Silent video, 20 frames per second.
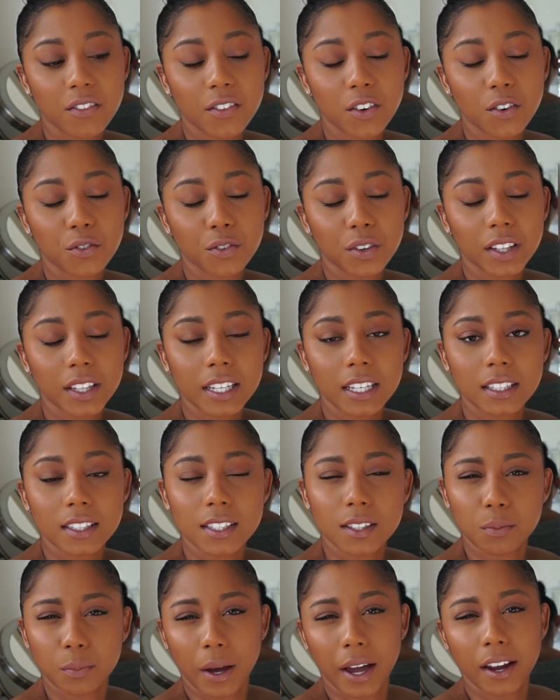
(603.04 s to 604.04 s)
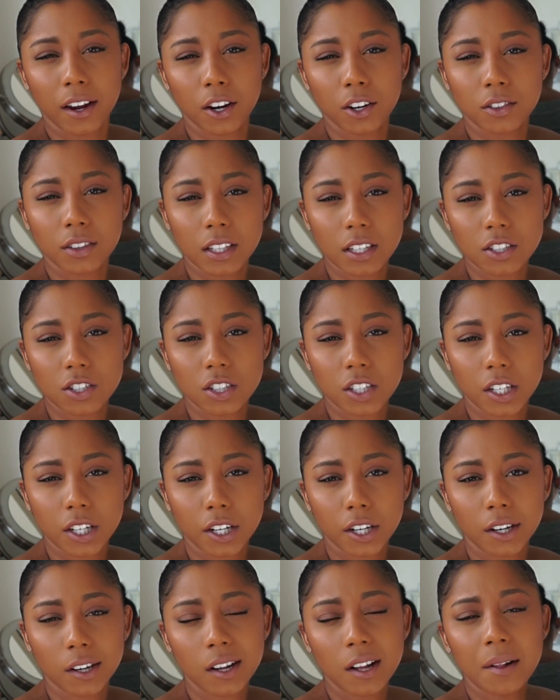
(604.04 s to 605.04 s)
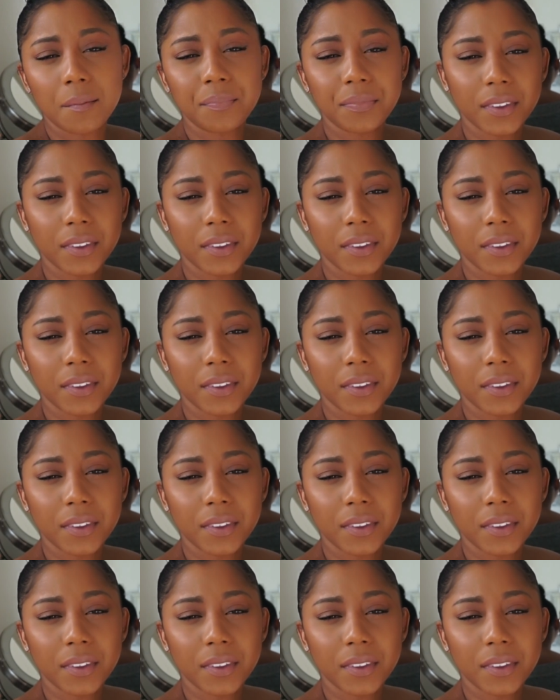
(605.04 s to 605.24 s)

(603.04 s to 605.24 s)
feel really inspired this year.